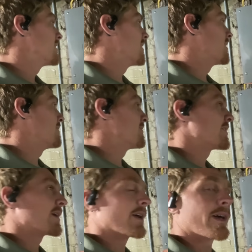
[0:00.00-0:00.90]
Um, and
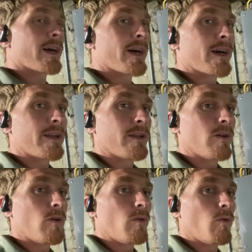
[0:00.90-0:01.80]
then I had
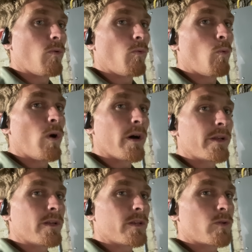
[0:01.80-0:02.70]

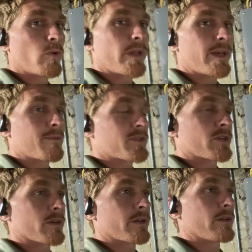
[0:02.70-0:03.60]
one 20 amp
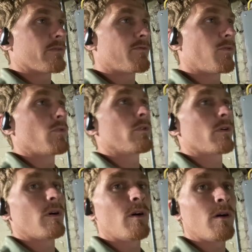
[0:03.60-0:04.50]
circuit
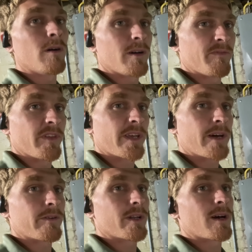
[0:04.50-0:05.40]
for all of the
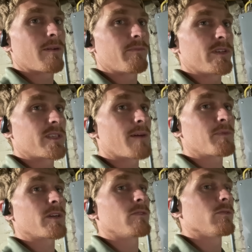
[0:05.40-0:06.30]
countertop
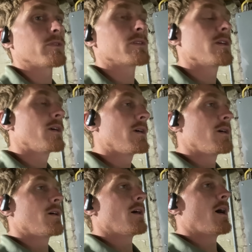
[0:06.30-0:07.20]
receptacles.
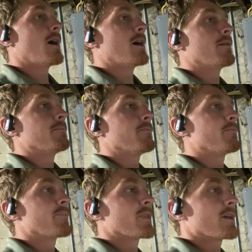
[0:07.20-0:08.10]
Um,
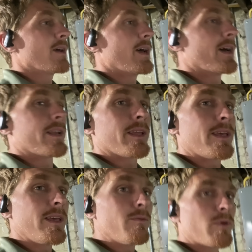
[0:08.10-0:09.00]
and
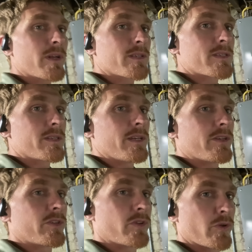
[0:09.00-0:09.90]
he wanted to
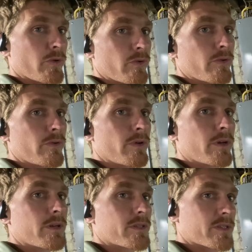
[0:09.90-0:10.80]
see two
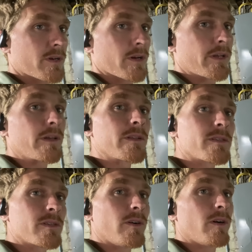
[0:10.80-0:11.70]

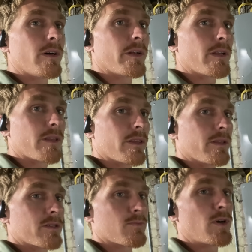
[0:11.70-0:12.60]
circuits on
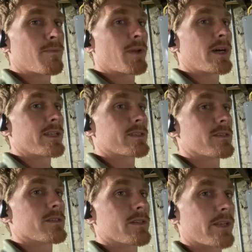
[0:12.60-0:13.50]
the small
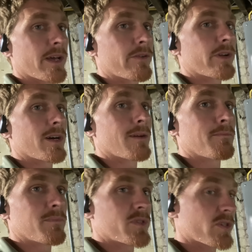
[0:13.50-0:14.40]
appliances and countertop
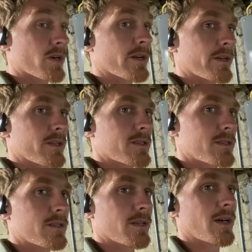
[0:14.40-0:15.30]

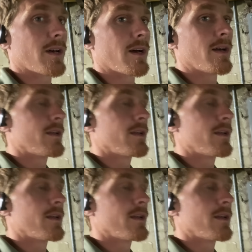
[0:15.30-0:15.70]
circuits uh,